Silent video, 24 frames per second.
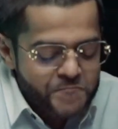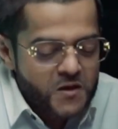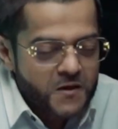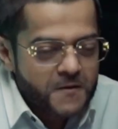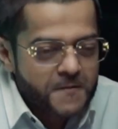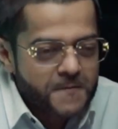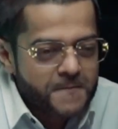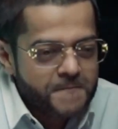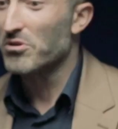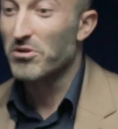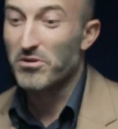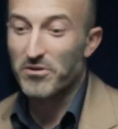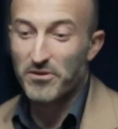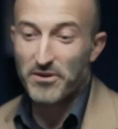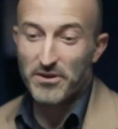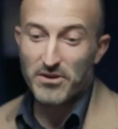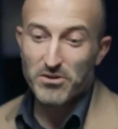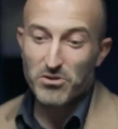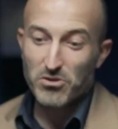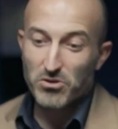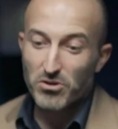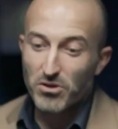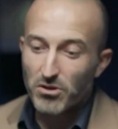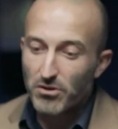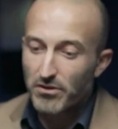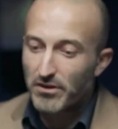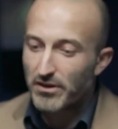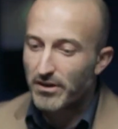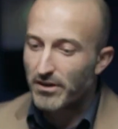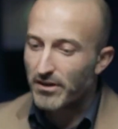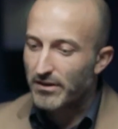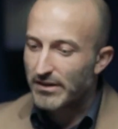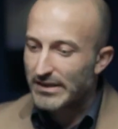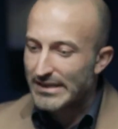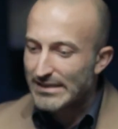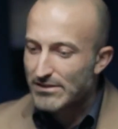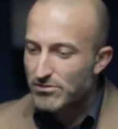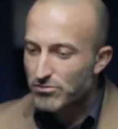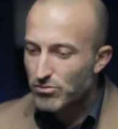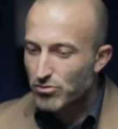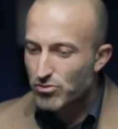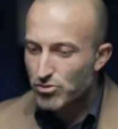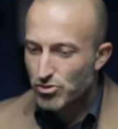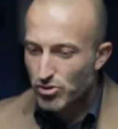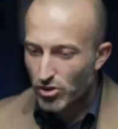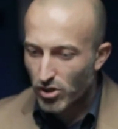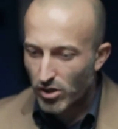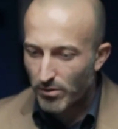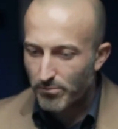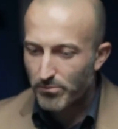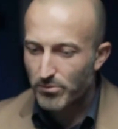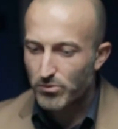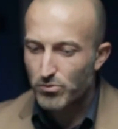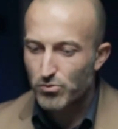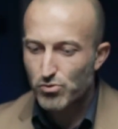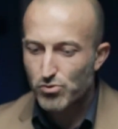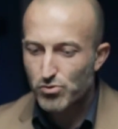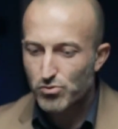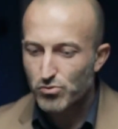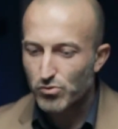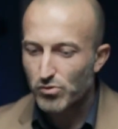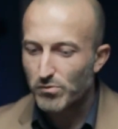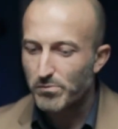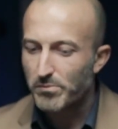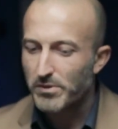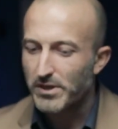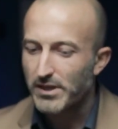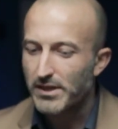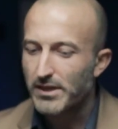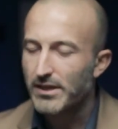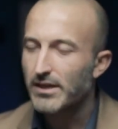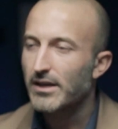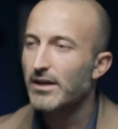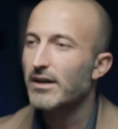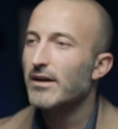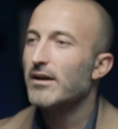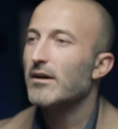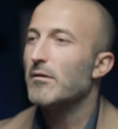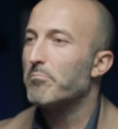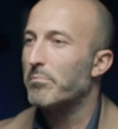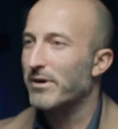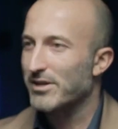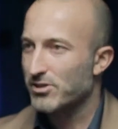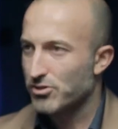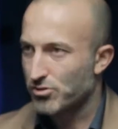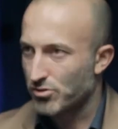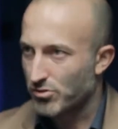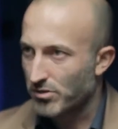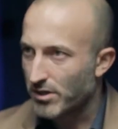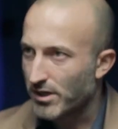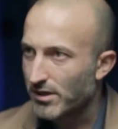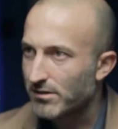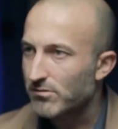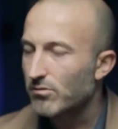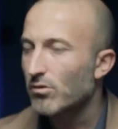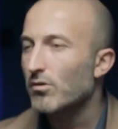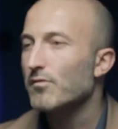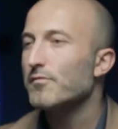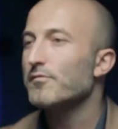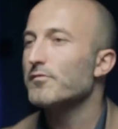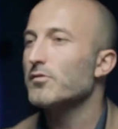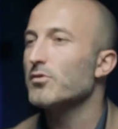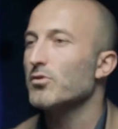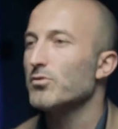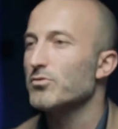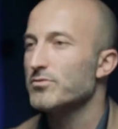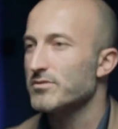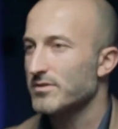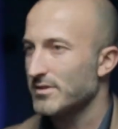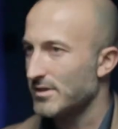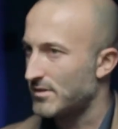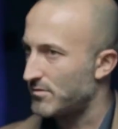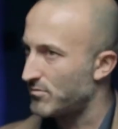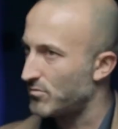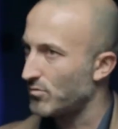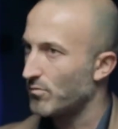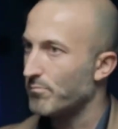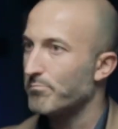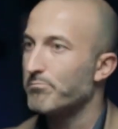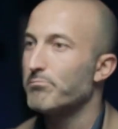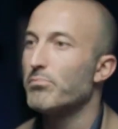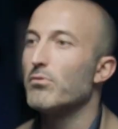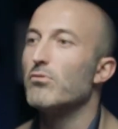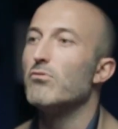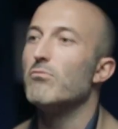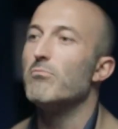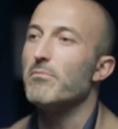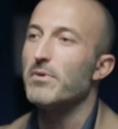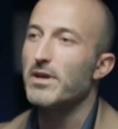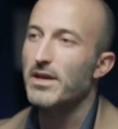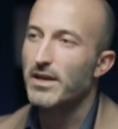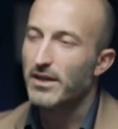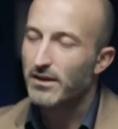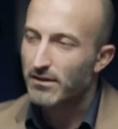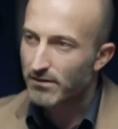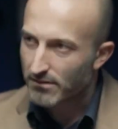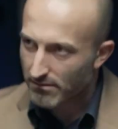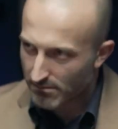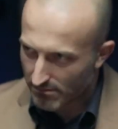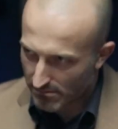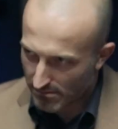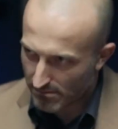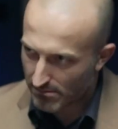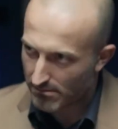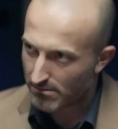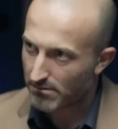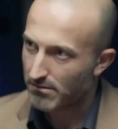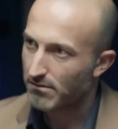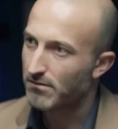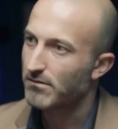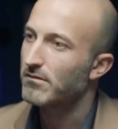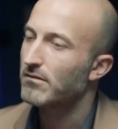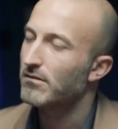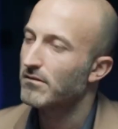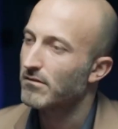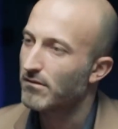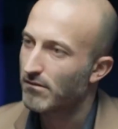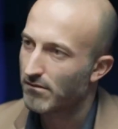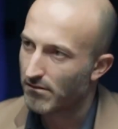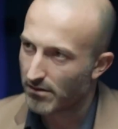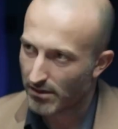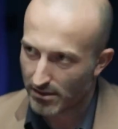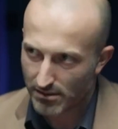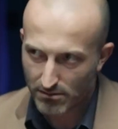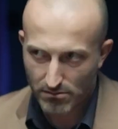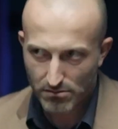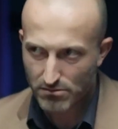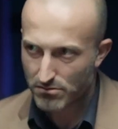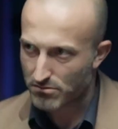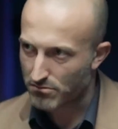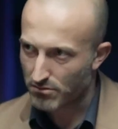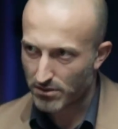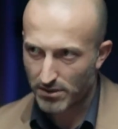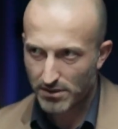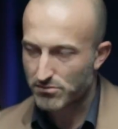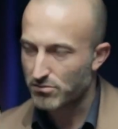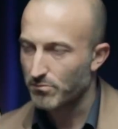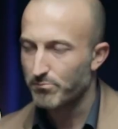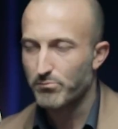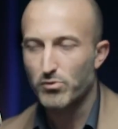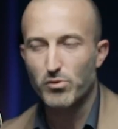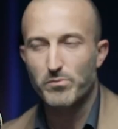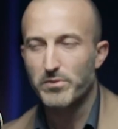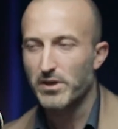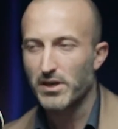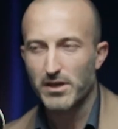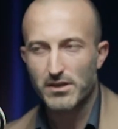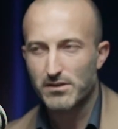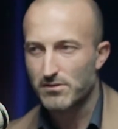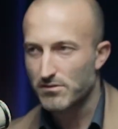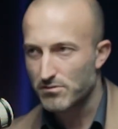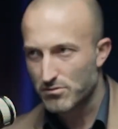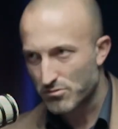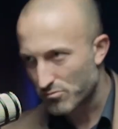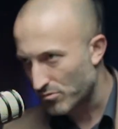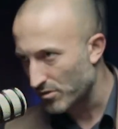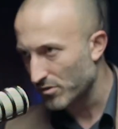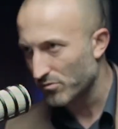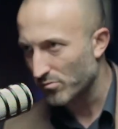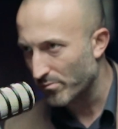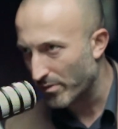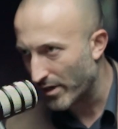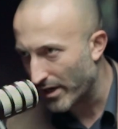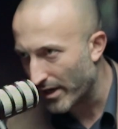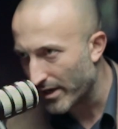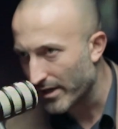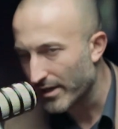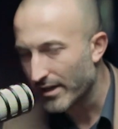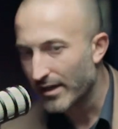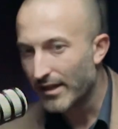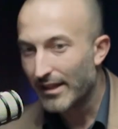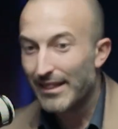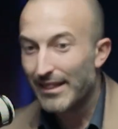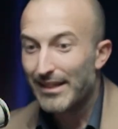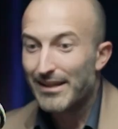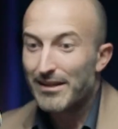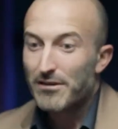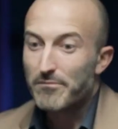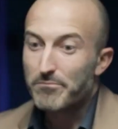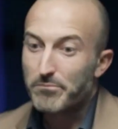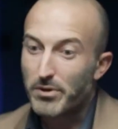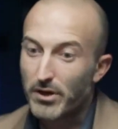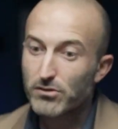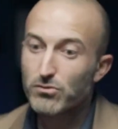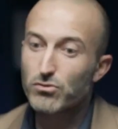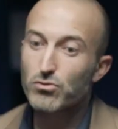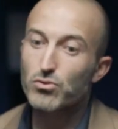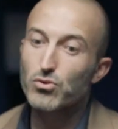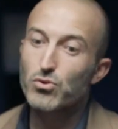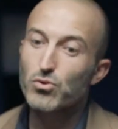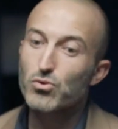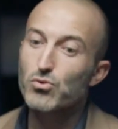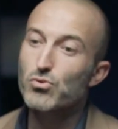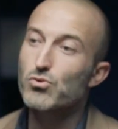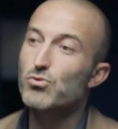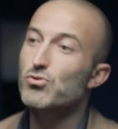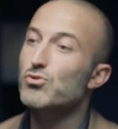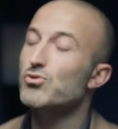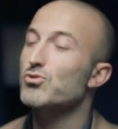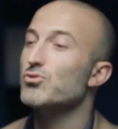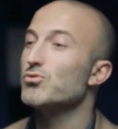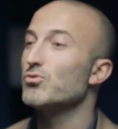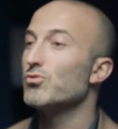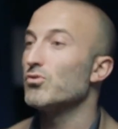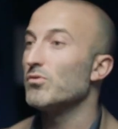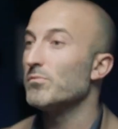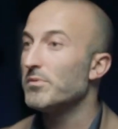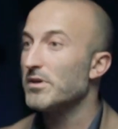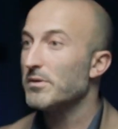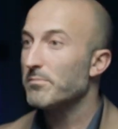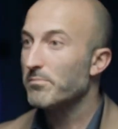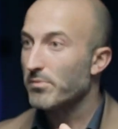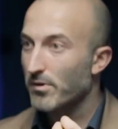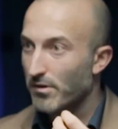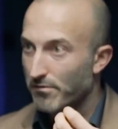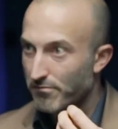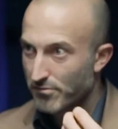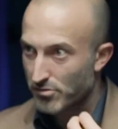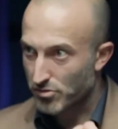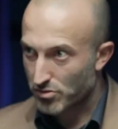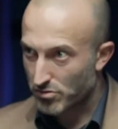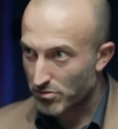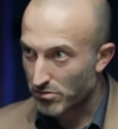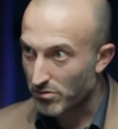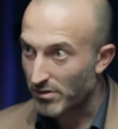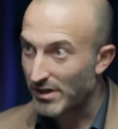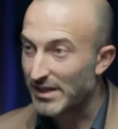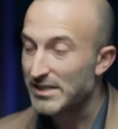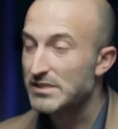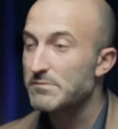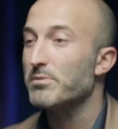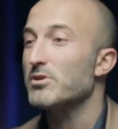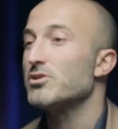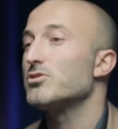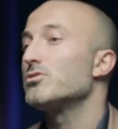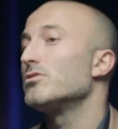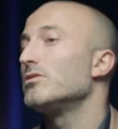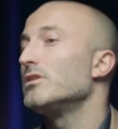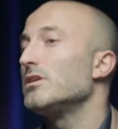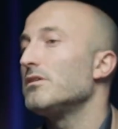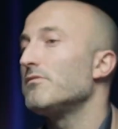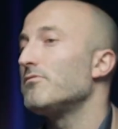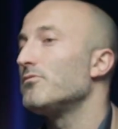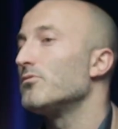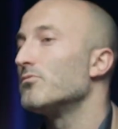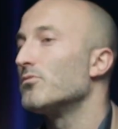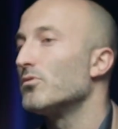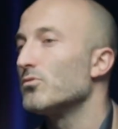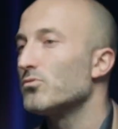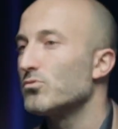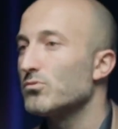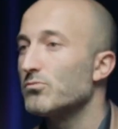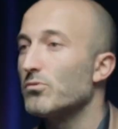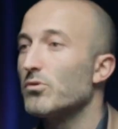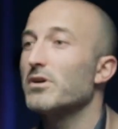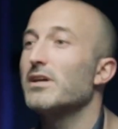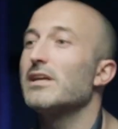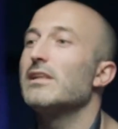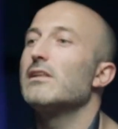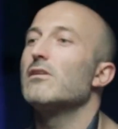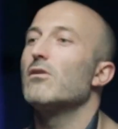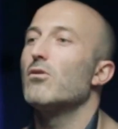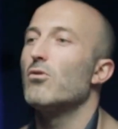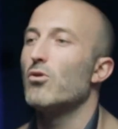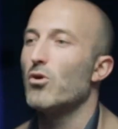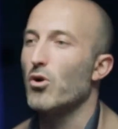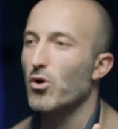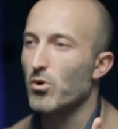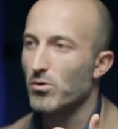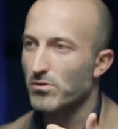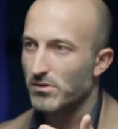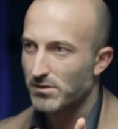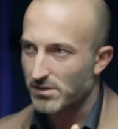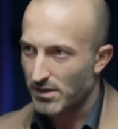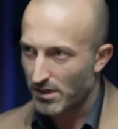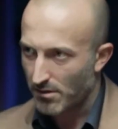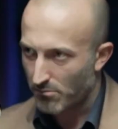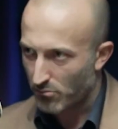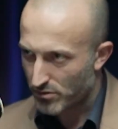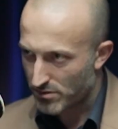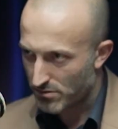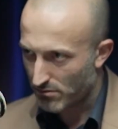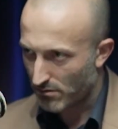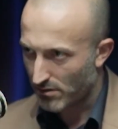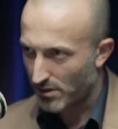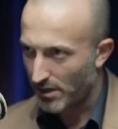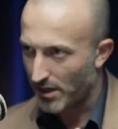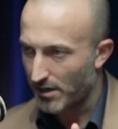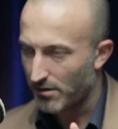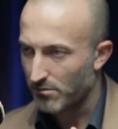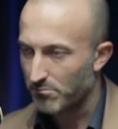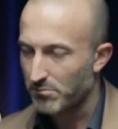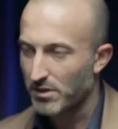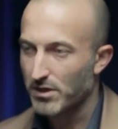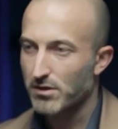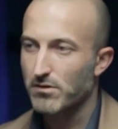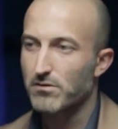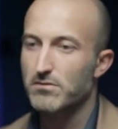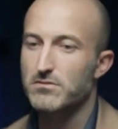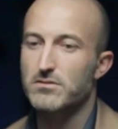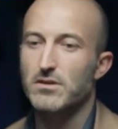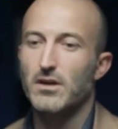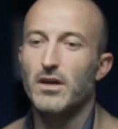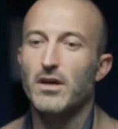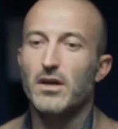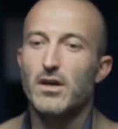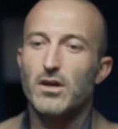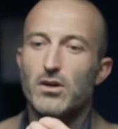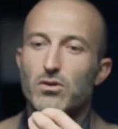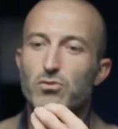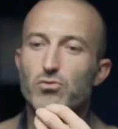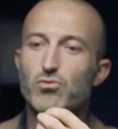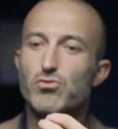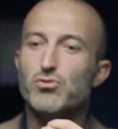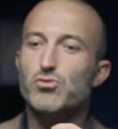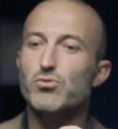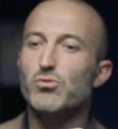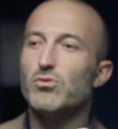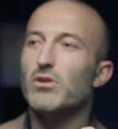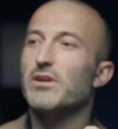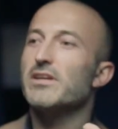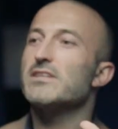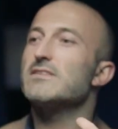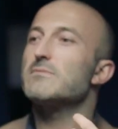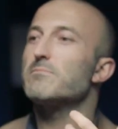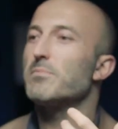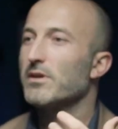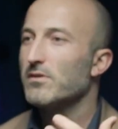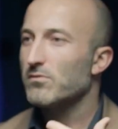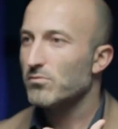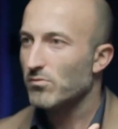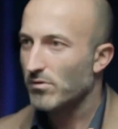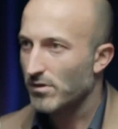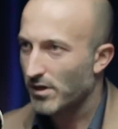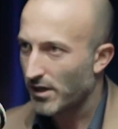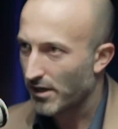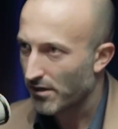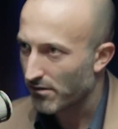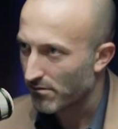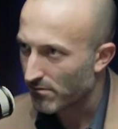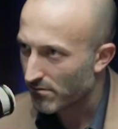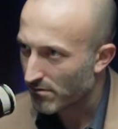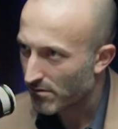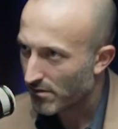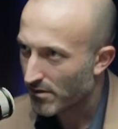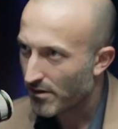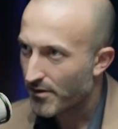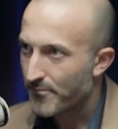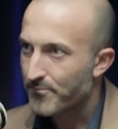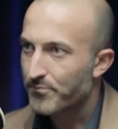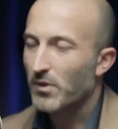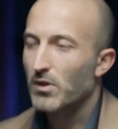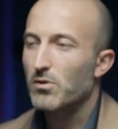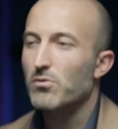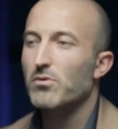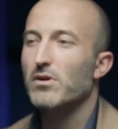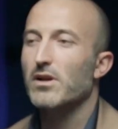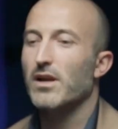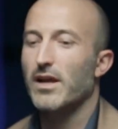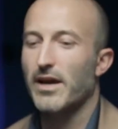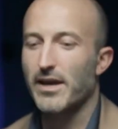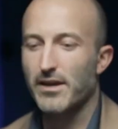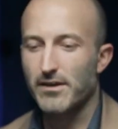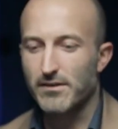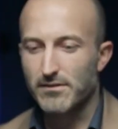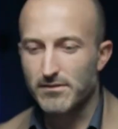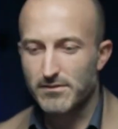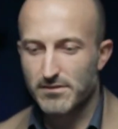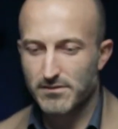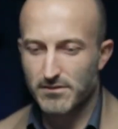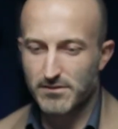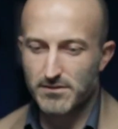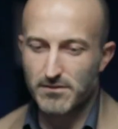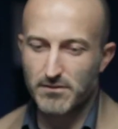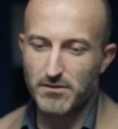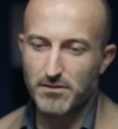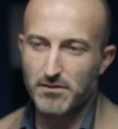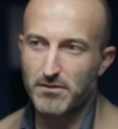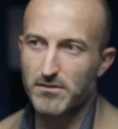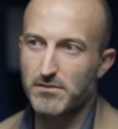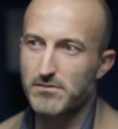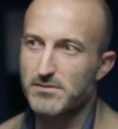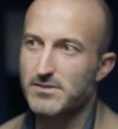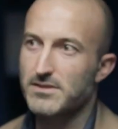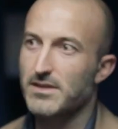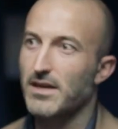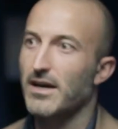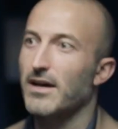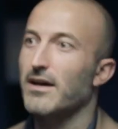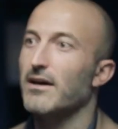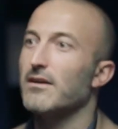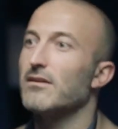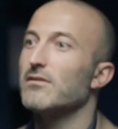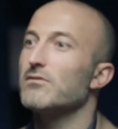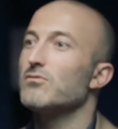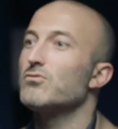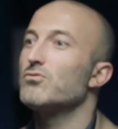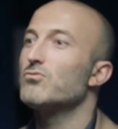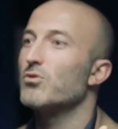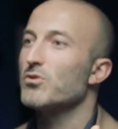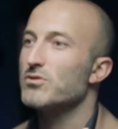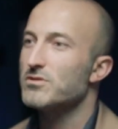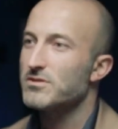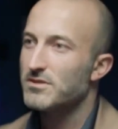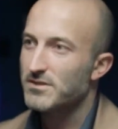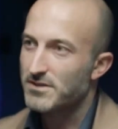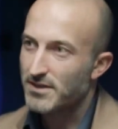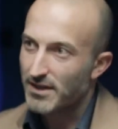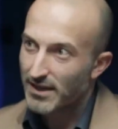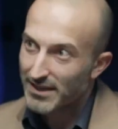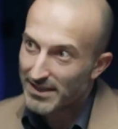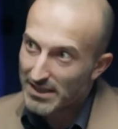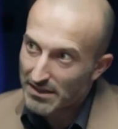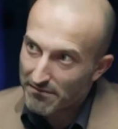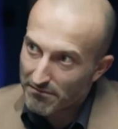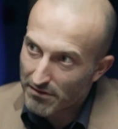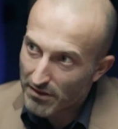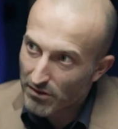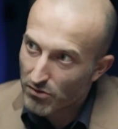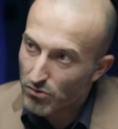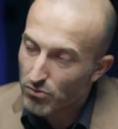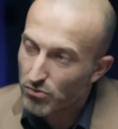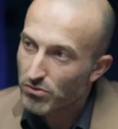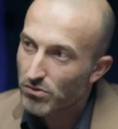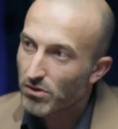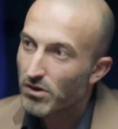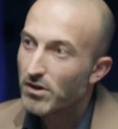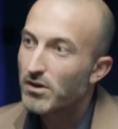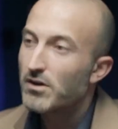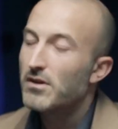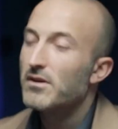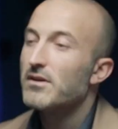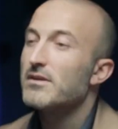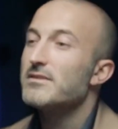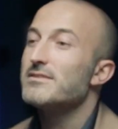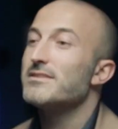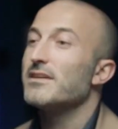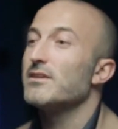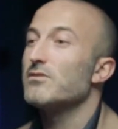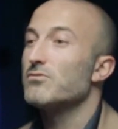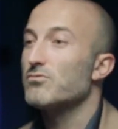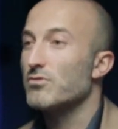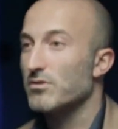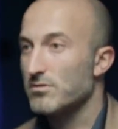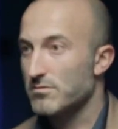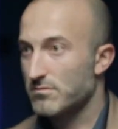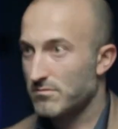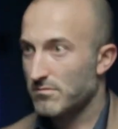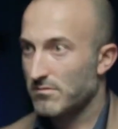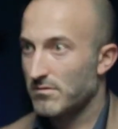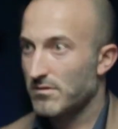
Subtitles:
So, it's a job you should be passionate. Of course, it's a booming industry. It's a booming industry in Dubai. But you should be professional, especially if you want to work in long term with your client, because you should respect your client. Your client, they are giving you, they trust.